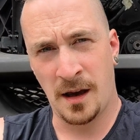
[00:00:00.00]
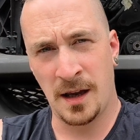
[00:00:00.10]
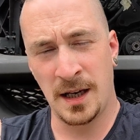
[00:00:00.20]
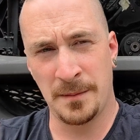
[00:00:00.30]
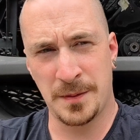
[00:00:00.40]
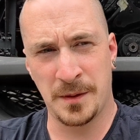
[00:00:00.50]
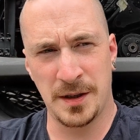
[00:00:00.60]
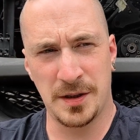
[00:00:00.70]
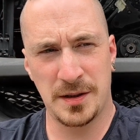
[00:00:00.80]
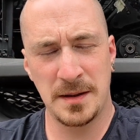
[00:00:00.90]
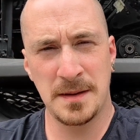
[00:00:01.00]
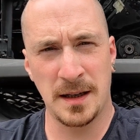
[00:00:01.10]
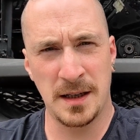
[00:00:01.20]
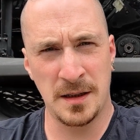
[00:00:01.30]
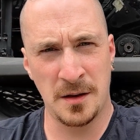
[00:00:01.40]
in Ipswich, seems
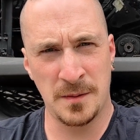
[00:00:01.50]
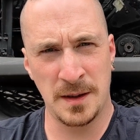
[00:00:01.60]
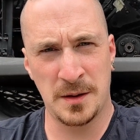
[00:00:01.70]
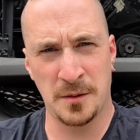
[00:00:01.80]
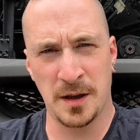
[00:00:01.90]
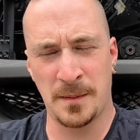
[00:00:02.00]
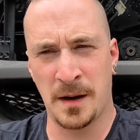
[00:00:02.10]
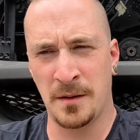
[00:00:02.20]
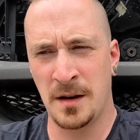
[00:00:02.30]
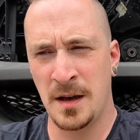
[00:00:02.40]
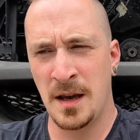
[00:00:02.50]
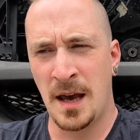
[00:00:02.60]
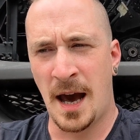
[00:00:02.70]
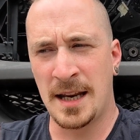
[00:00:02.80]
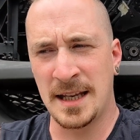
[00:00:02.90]
like he knows what he's talking about,
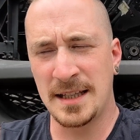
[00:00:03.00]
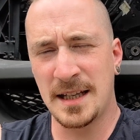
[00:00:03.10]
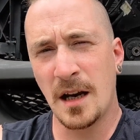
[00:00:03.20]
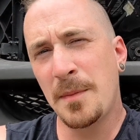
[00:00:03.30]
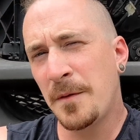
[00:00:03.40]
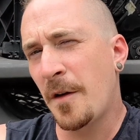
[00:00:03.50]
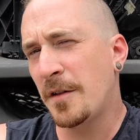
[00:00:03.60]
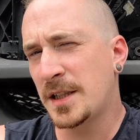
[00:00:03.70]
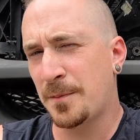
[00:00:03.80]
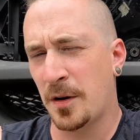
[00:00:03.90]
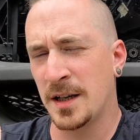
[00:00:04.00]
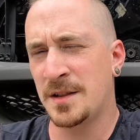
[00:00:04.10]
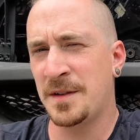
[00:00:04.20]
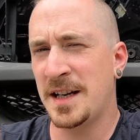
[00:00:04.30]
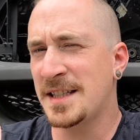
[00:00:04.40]
and he said I'll be very surprised
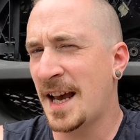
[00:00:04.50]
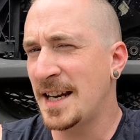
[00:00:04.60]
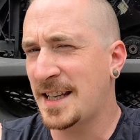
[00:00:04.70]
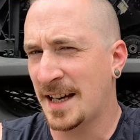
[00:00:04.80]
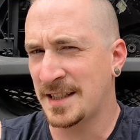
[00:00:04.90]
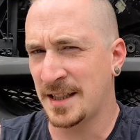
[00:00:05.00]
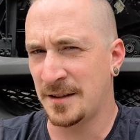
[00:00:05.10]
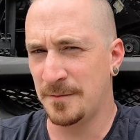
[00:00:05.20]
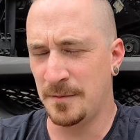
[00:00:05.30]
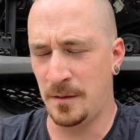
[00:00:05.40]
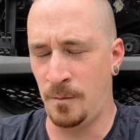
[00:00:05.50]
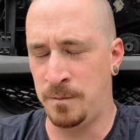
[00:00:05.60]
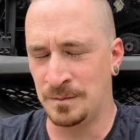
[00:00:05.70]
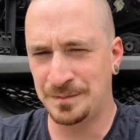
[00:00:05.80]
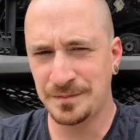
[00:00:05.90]
if it is a head gasket.
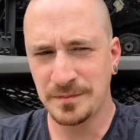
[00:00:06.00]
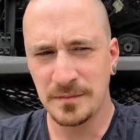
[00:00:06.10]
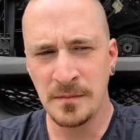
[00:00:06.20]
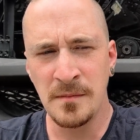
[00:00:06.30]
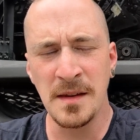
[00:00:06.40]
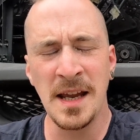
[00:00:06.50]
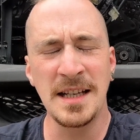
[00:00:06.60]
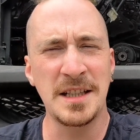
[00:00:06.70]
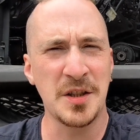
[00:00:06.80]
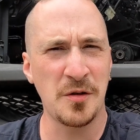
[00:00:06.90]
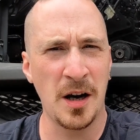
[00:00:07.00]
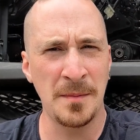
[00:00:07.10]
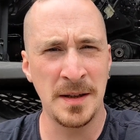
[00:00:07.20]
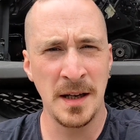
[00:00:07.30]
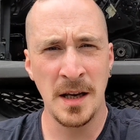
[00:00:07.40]
And he
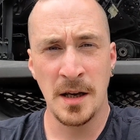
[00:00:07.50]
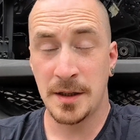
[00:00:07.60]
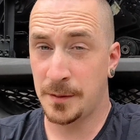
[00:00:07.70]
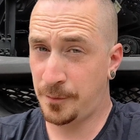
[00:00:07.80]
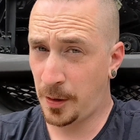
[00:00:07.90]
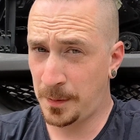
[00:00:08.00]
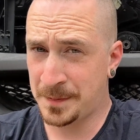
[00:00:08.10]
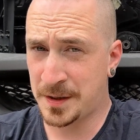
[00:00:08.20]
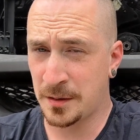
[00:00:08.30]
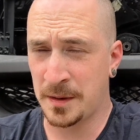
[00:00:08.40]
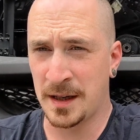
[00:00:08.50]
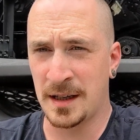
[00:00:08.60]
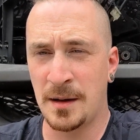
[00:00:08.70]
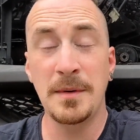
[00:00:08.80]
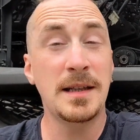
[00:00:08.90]
described some problems to me, and
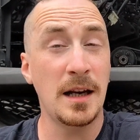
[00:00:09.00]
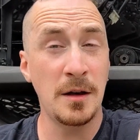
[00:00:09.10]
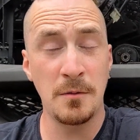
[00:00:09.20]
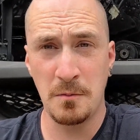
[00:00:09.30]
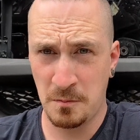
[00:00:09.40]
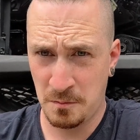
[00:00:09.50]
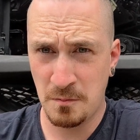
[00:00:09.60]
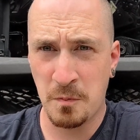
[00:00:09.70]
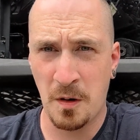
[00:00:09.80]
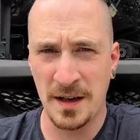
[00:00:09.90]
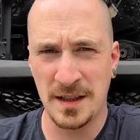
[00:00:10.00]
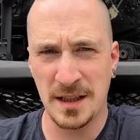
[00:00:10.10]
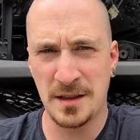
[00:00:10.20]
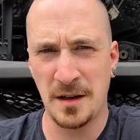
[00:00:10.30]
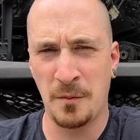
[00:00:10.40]
let me tell you
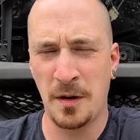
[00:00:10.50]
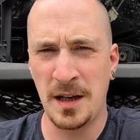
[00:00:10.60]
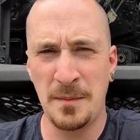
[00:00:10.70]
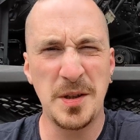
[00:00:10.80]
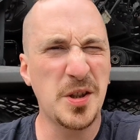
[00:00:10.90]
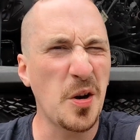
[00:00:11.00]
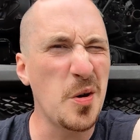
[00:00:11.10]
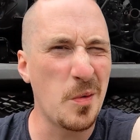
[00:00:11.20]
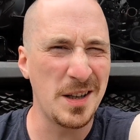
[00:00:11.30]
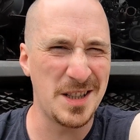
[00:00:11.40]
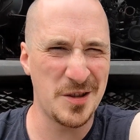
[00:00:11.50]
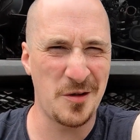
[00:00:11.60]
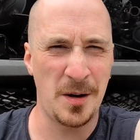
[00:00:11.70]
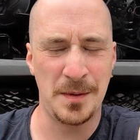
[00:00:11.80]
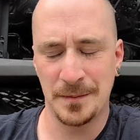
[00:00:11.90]
let me show you what he
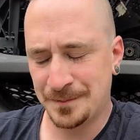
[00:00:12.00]
described.